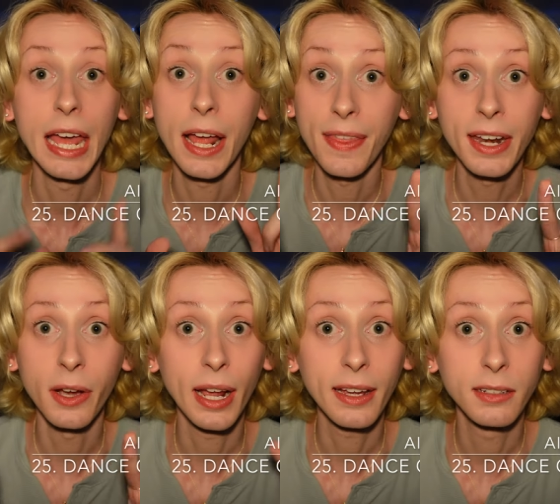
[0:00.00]
And on that
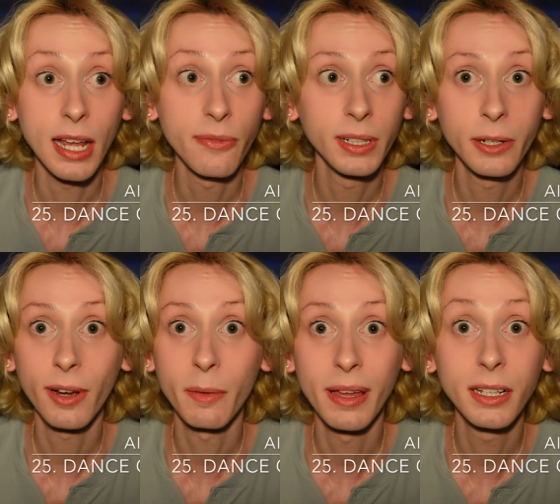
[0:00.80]
note, I definitely
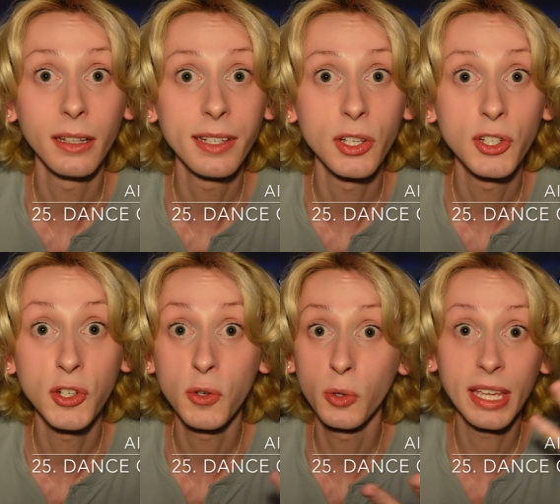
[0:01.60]
recommend to listen
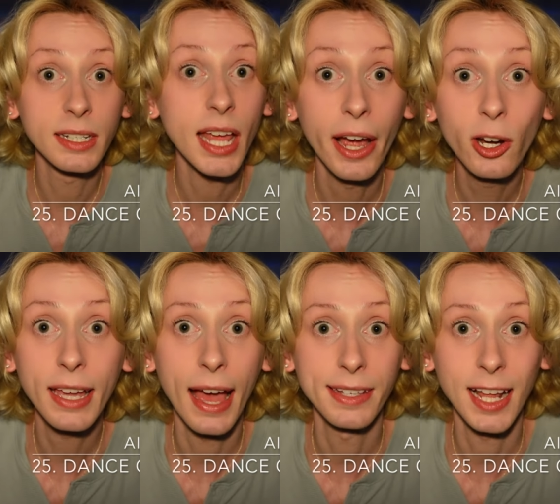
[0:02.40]
to the entire
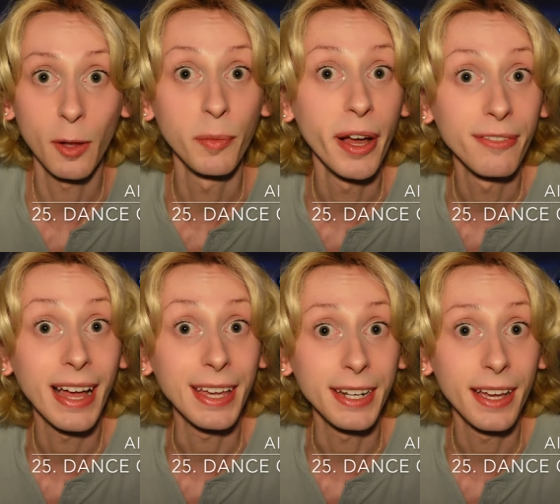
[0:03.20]
cast album of
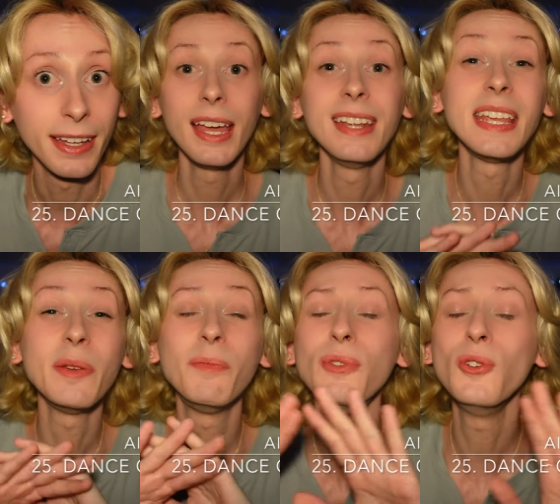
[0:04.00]
Aida. It is a
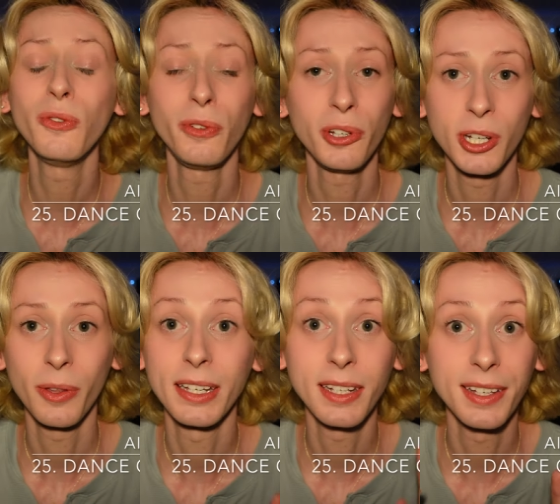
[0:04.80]
beautiful show
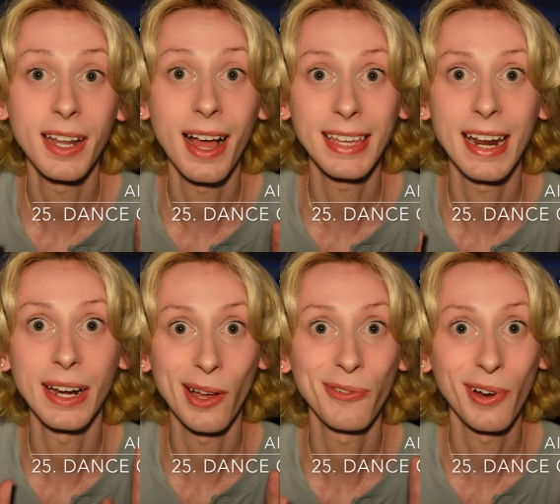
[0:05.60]
that does not get
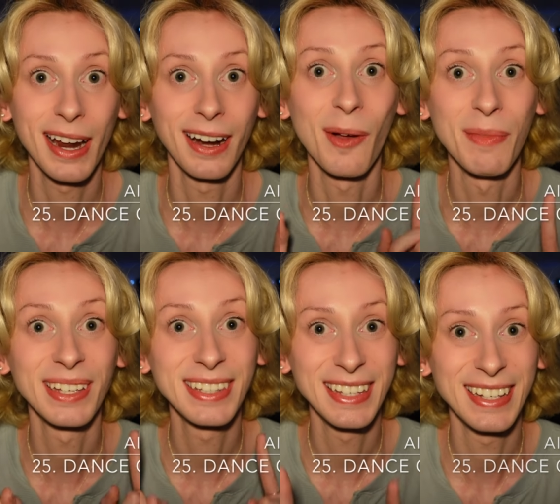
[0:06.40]
enough credit
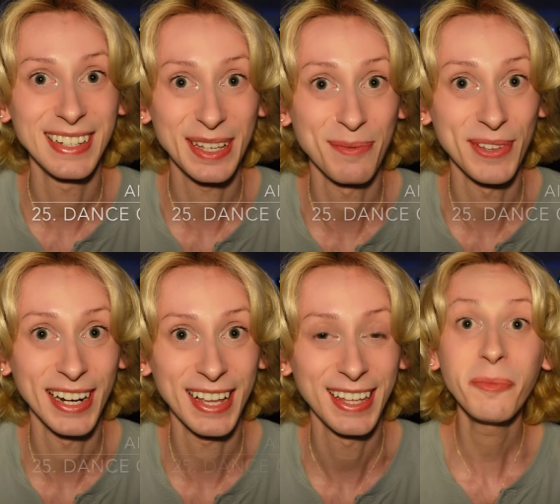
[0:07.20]
amongst the Disney
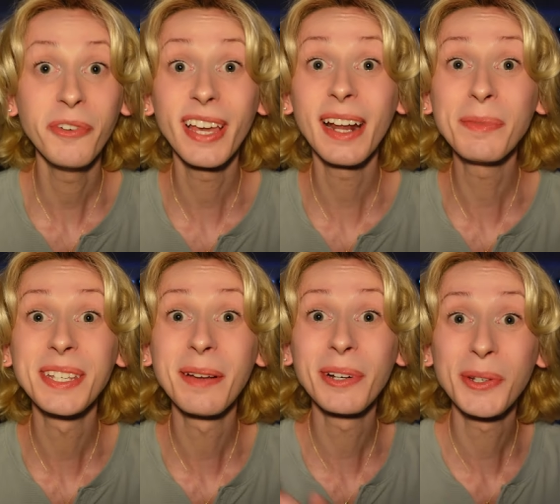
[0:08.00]
community. Moving on up to
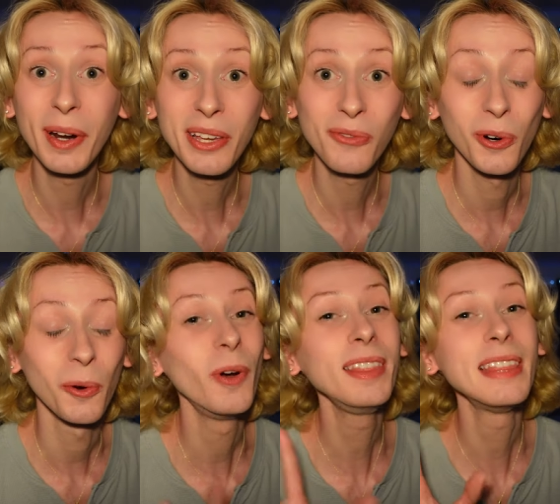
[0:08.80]
number 24,
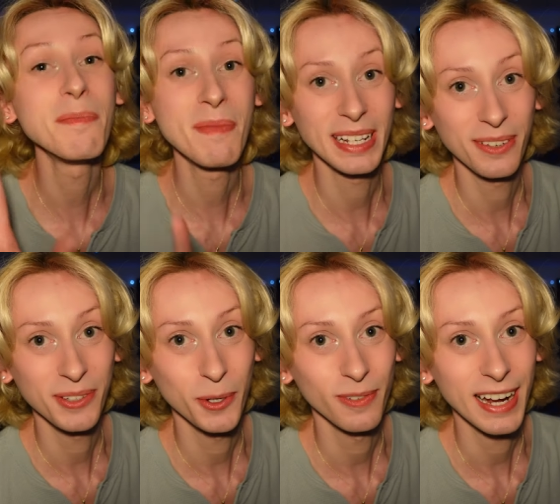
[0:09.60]
one that many of
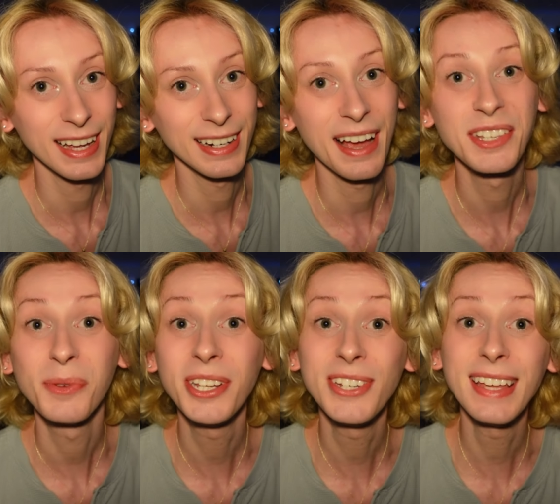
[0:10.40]
you will recognize,
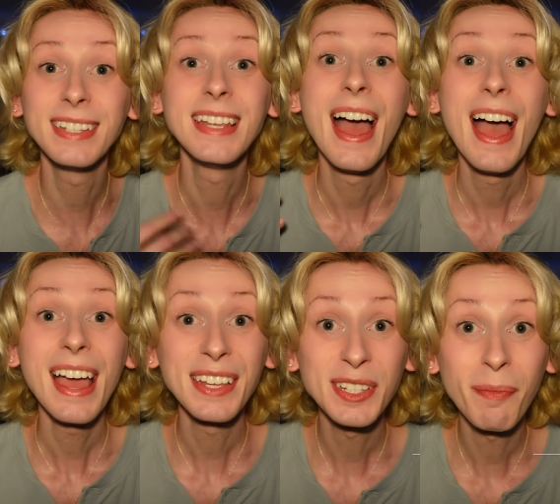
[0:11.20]
which is
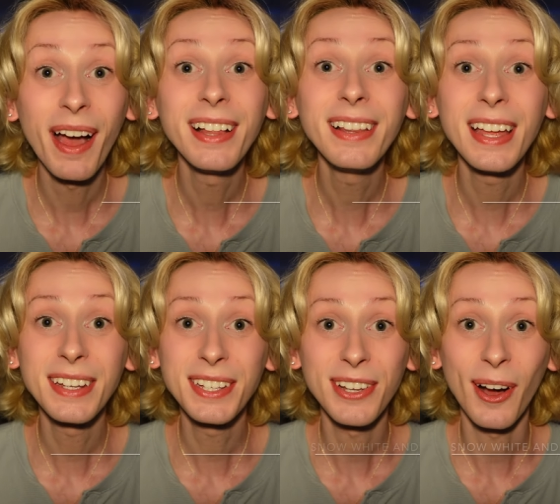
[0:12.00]
A Smile and
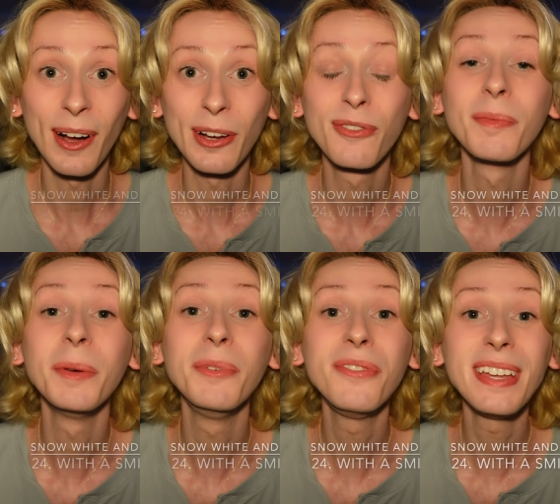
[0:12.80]
a Song from the
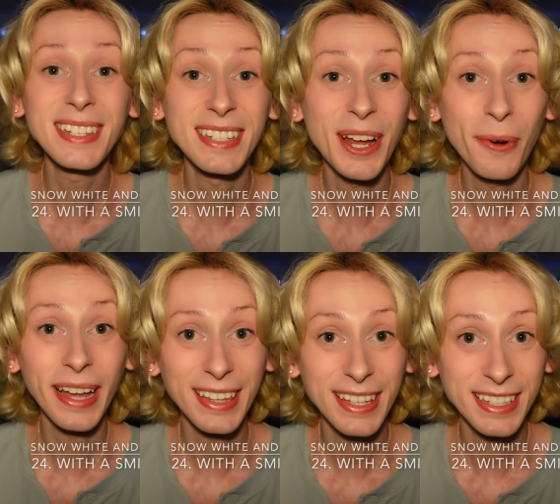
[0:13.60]
movie Snow
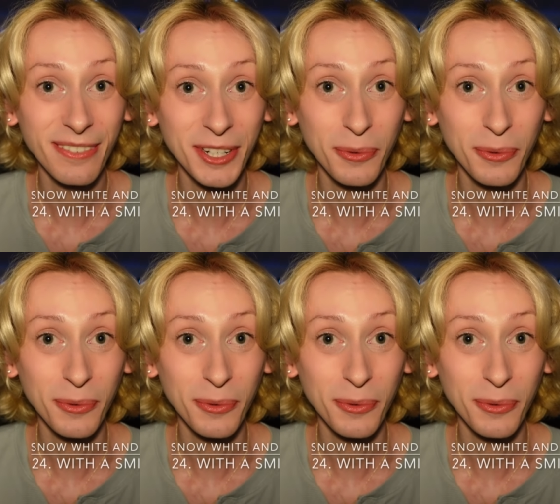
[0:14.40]
White and the Seven